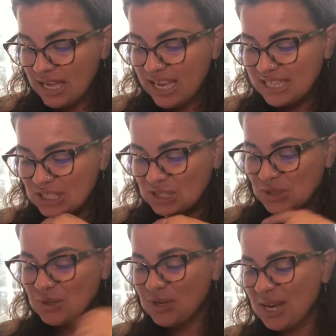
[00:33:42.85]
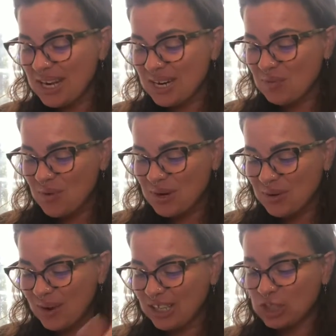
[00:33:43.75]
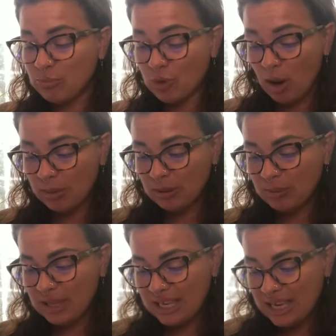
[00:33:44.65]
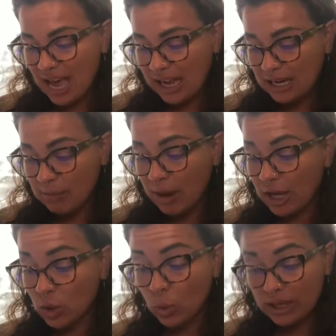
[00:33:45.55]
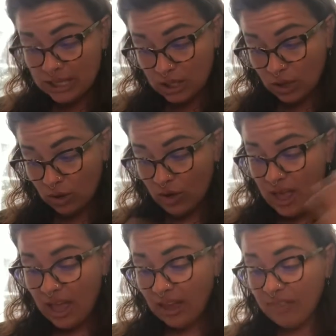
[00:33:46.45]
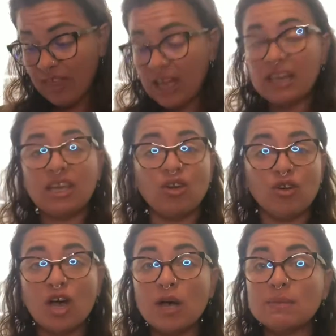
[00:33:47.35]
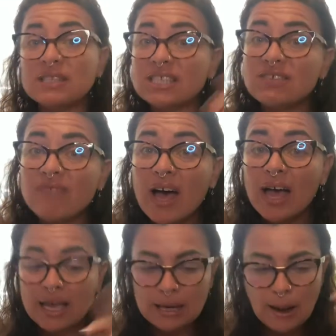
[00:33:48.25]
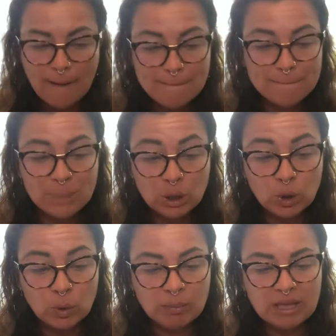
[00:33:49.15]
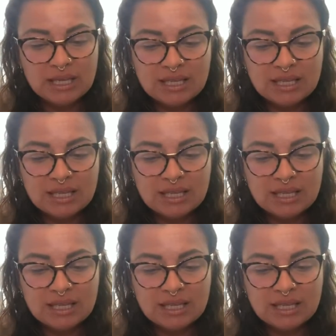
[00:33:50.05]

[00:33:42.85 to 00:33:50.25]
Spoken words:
It's as though you're headed in one direction, probably being guided by your ego. And then here comes the divine. Boom.